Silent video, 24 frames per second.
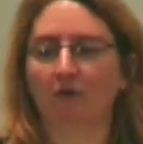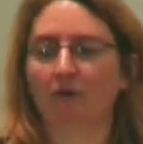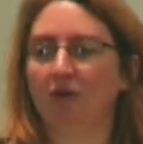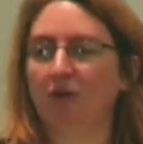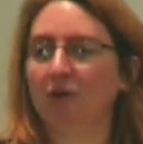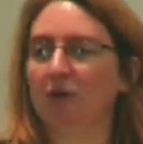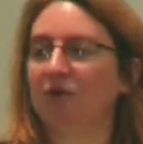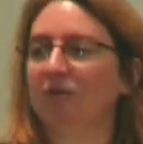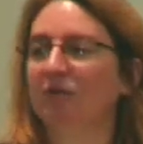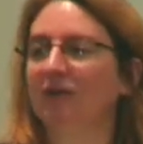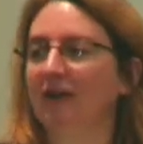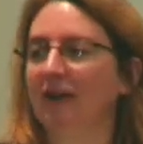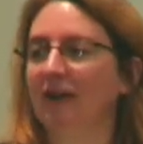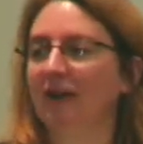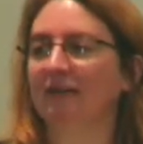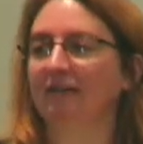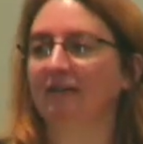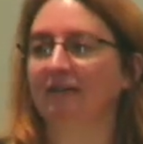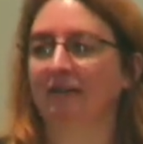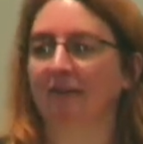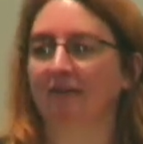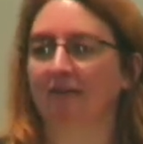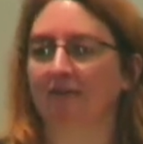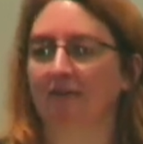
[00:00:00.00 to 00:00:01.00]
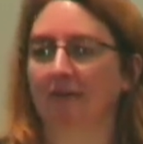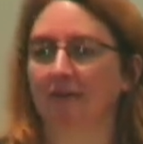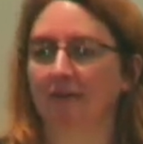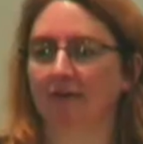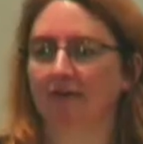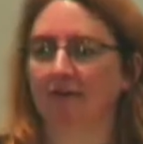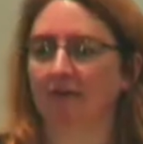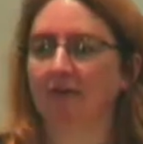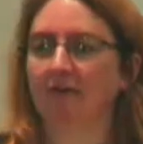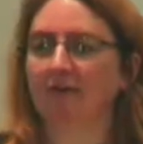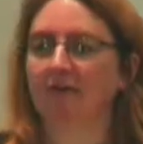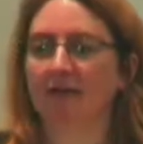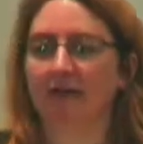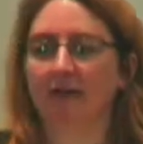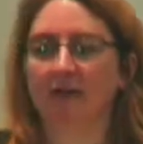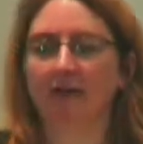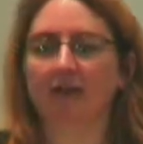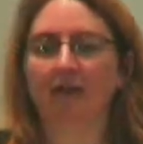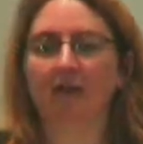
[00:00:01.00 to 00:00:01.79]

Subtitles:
using NSF funds, using